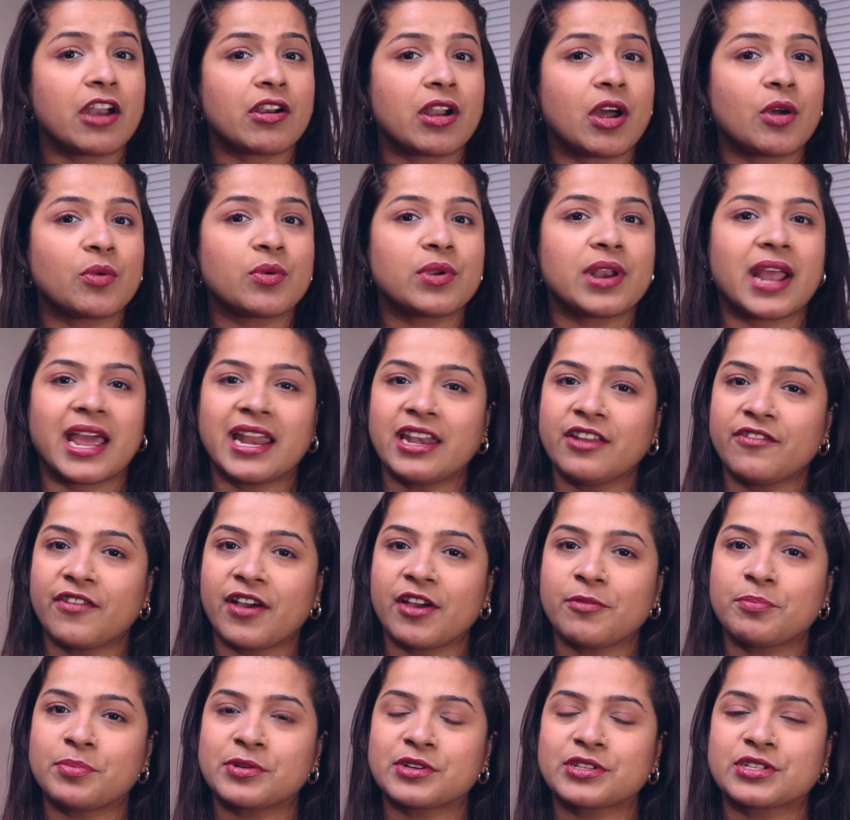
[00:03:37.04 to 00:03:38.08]
Around
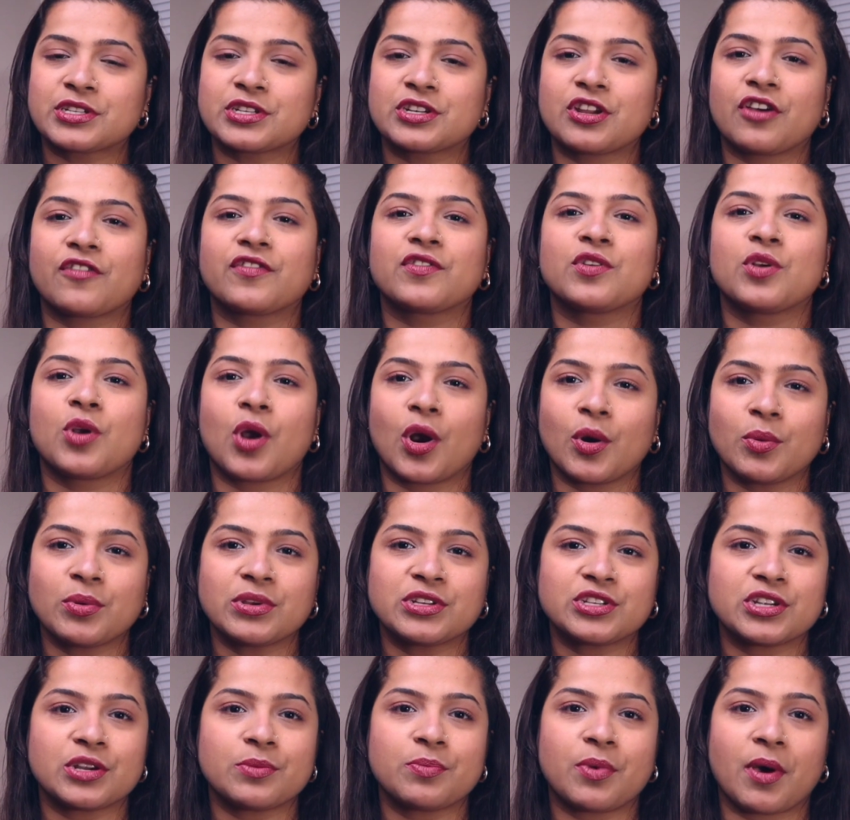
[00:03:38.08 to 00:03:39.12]
95% of
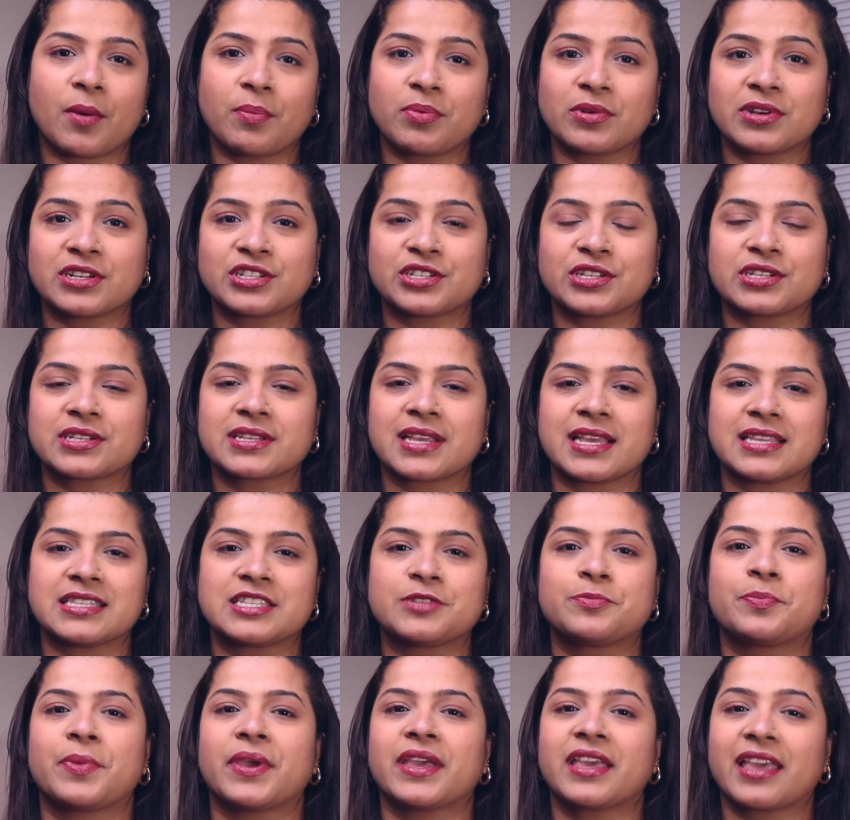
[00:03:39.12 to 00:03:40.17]
Norwegian population can
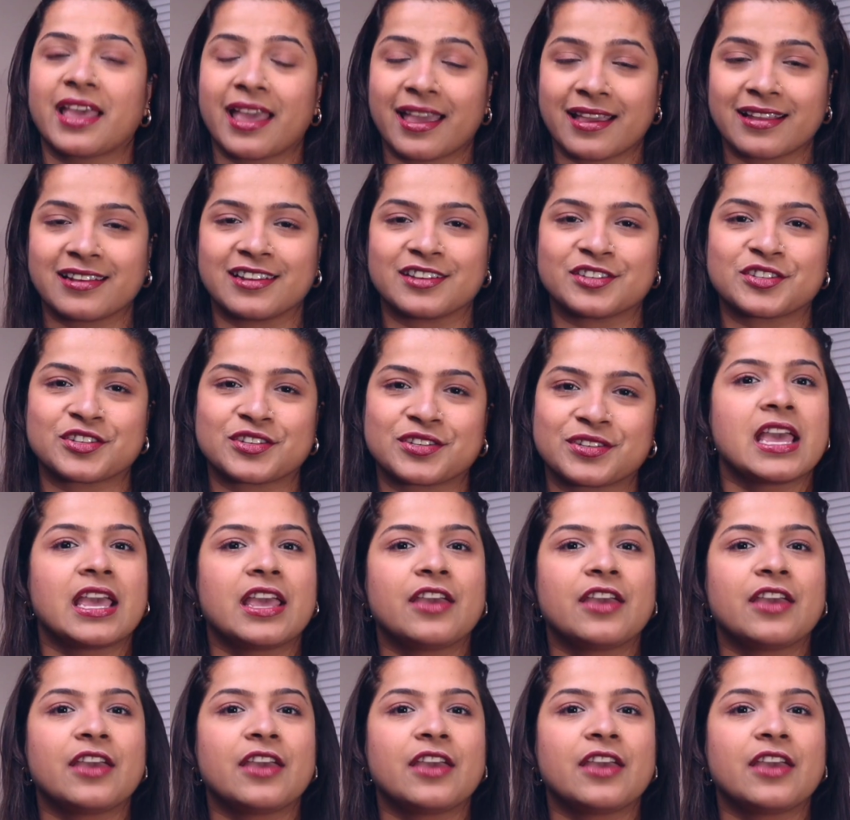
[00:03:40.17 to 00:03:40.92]
speak English.